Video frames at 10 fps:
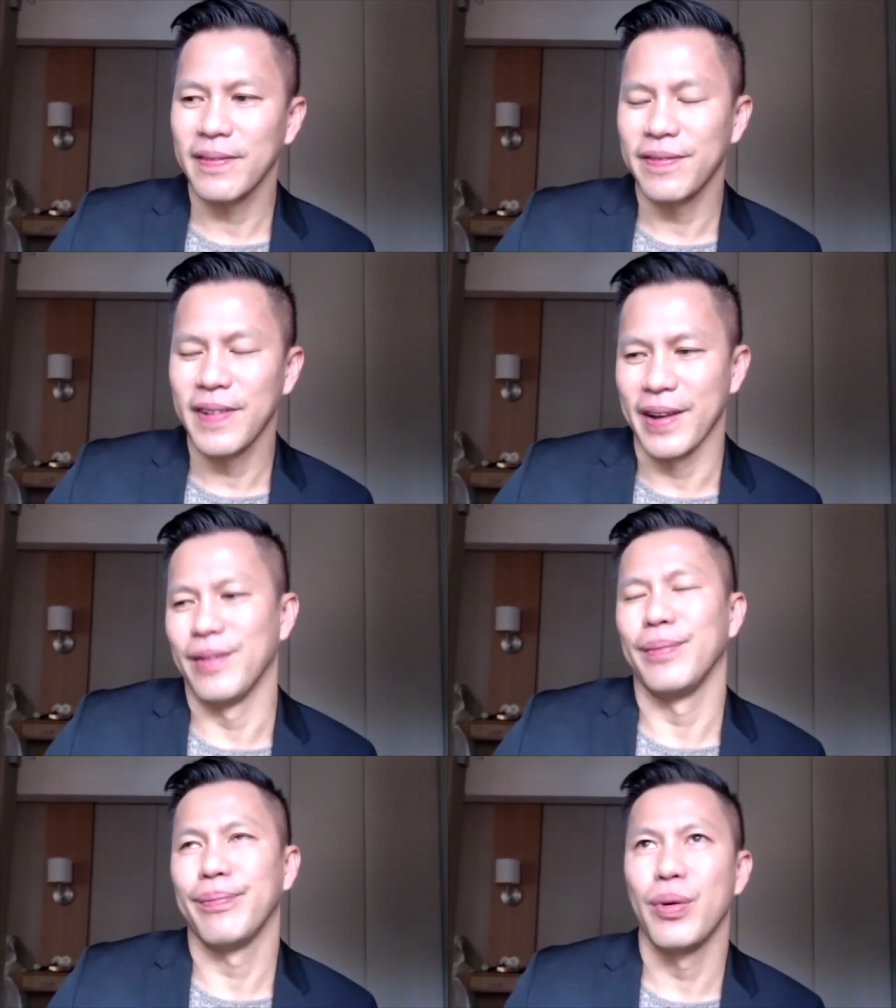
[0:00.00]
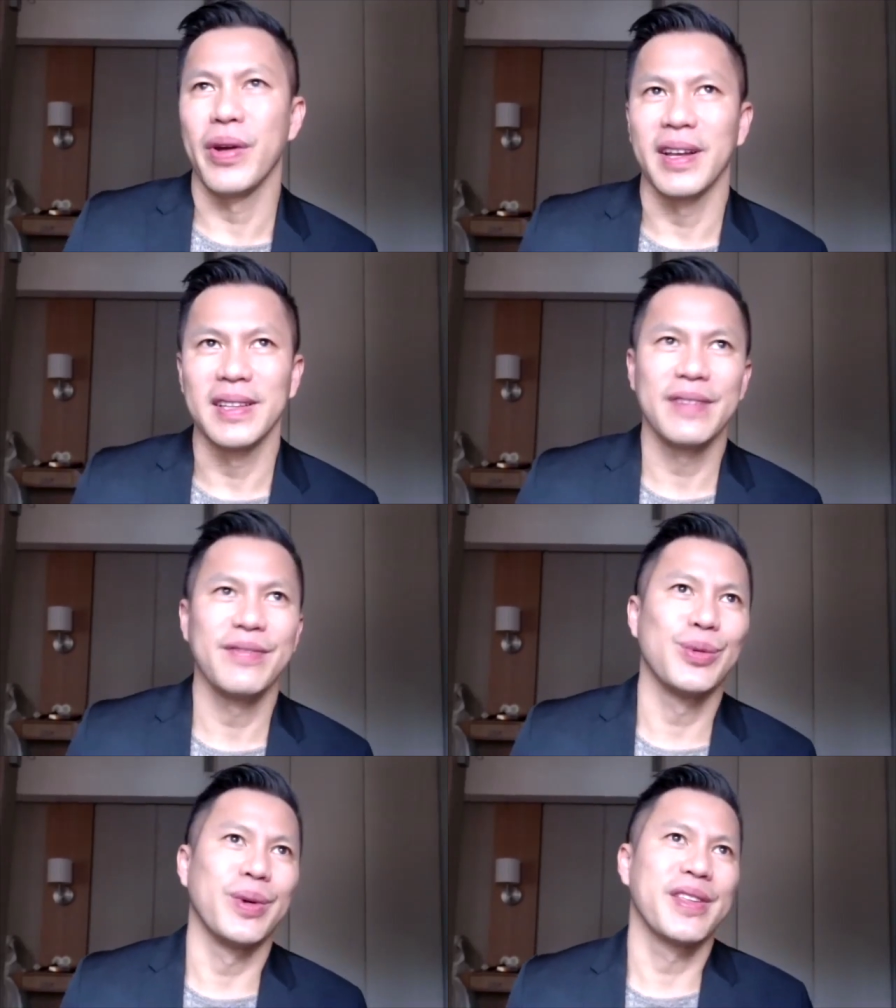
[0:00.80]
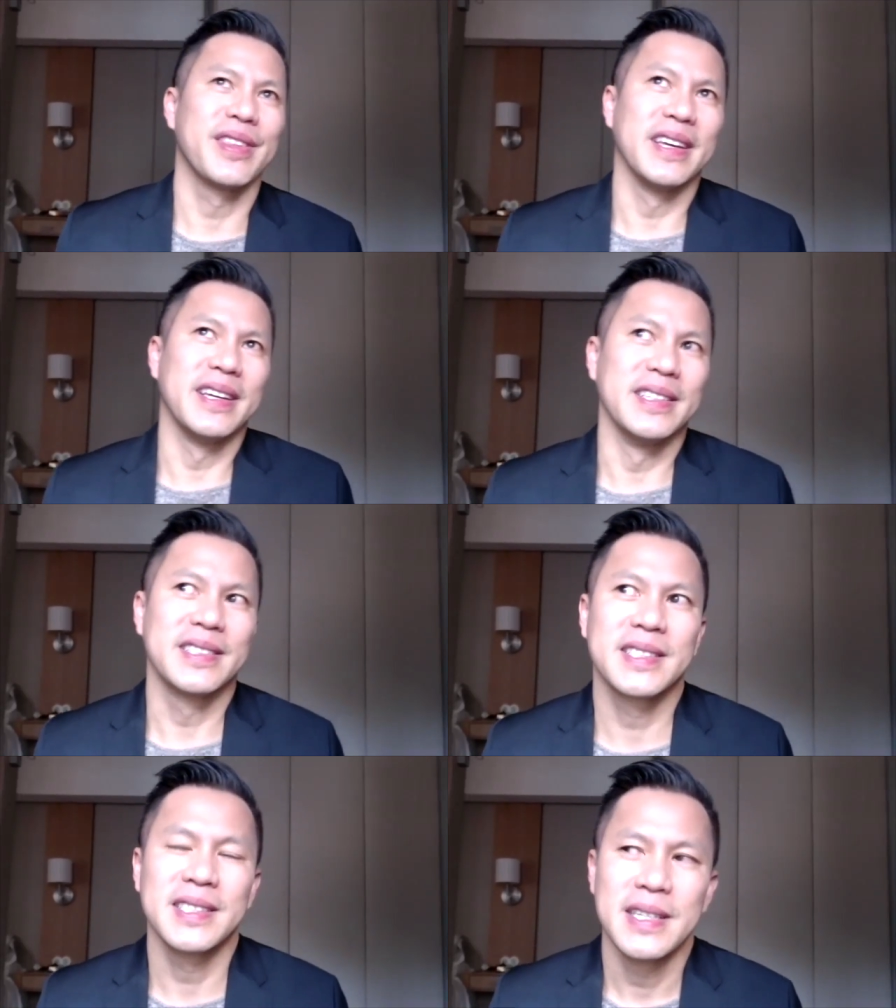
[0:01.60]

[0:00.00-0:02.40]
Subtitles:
final point I'll leave you with is